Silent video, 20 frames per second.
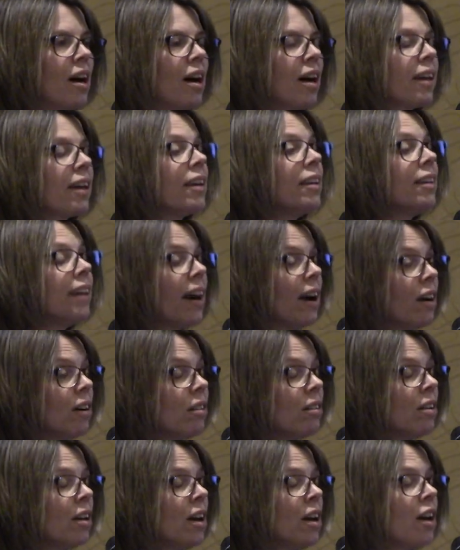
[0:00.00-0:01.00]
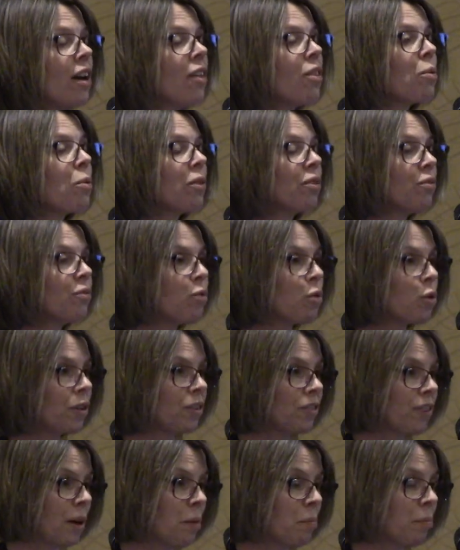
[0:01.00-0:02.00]
canal, there was 4
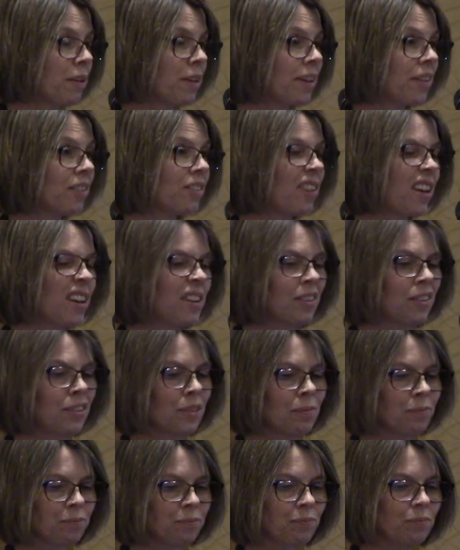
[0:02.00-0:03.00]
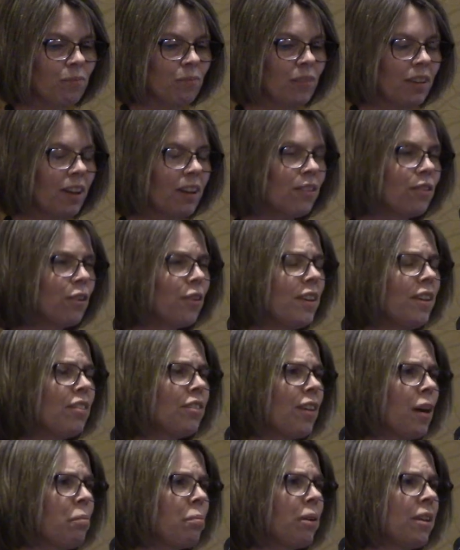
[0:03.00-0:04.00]
sampling sites. So these
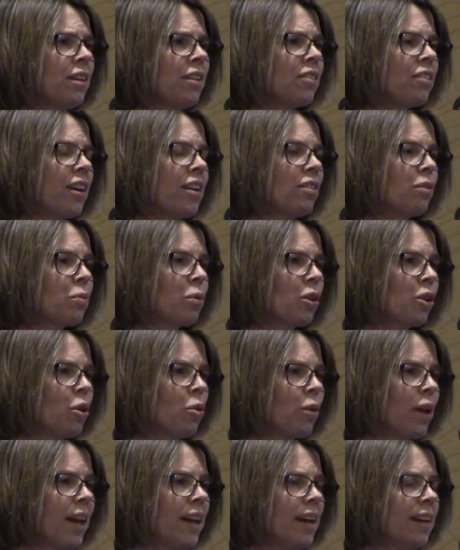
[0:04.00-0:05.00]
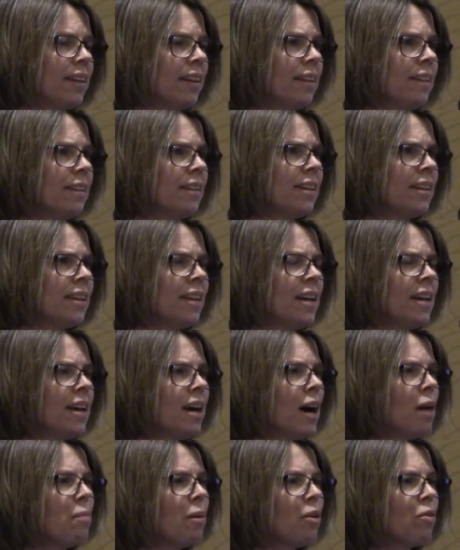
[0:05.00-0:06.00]
sampling sites were located
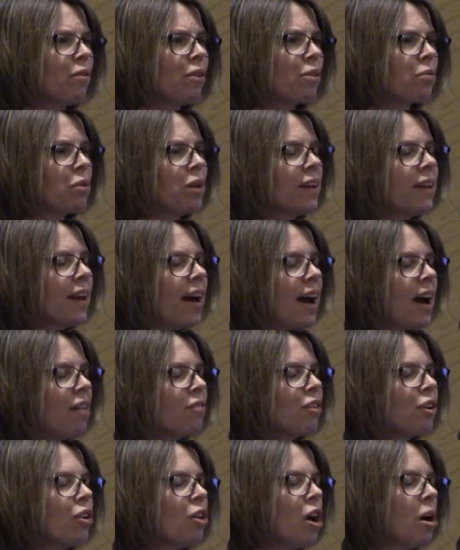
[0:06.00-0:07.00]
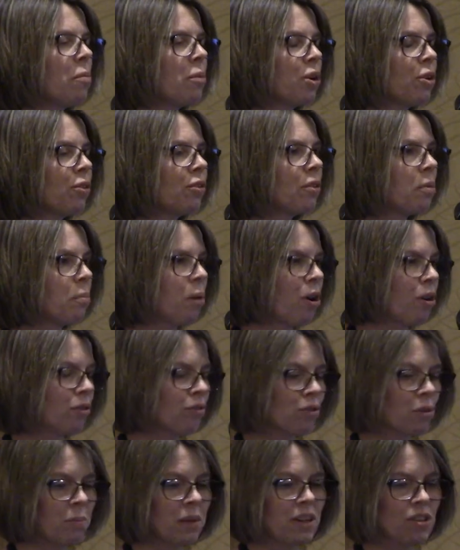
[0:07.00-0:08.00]
about 3.5 kilometers apart
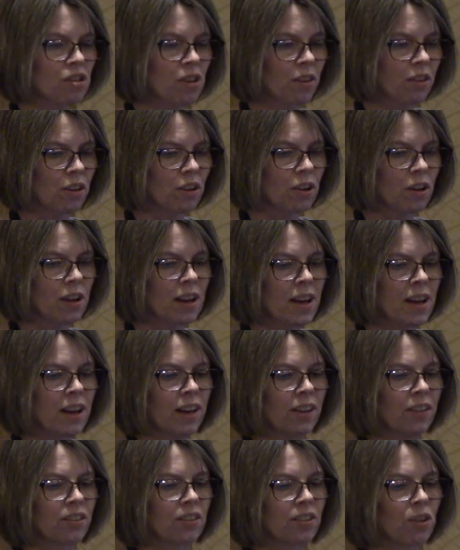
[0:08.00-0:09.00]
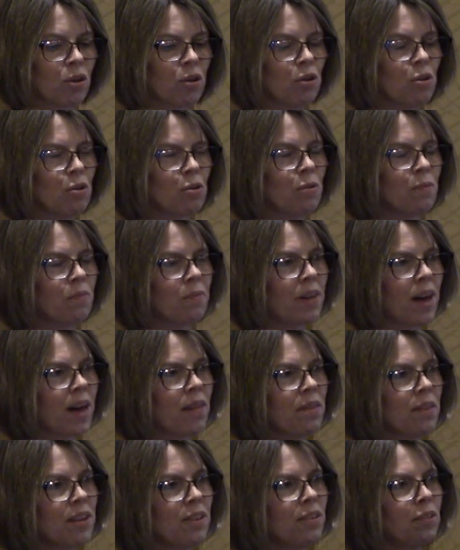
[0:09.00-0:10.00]
from each other. So,
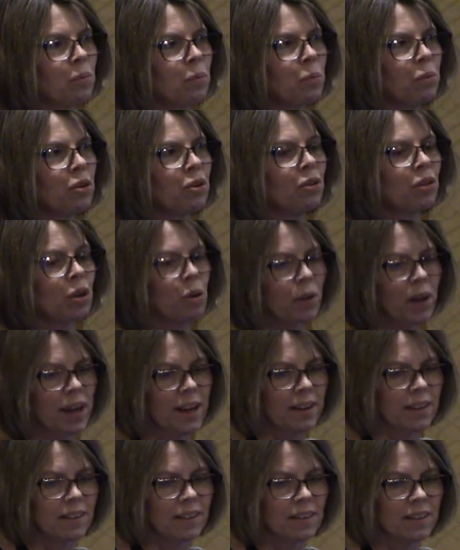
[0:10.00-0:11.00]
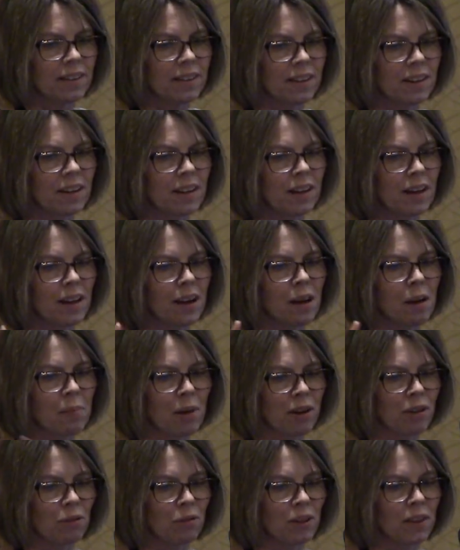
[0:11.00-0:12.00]
and these were located, I
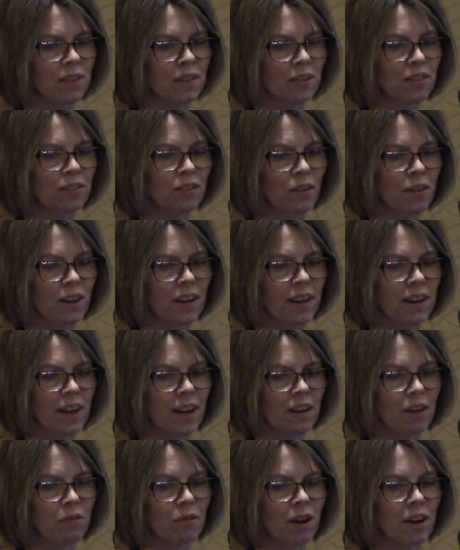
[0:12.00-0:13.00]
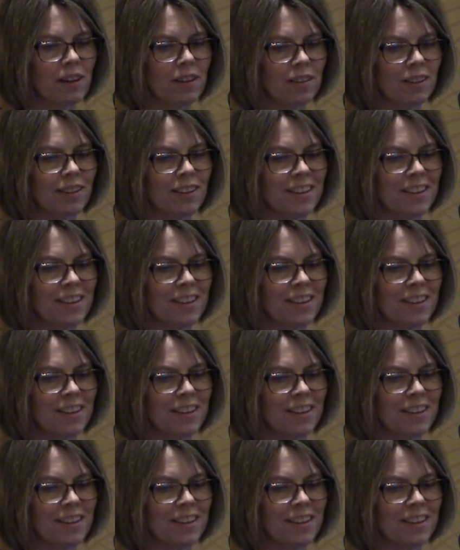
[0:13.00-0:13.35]
better read this so that I get it right.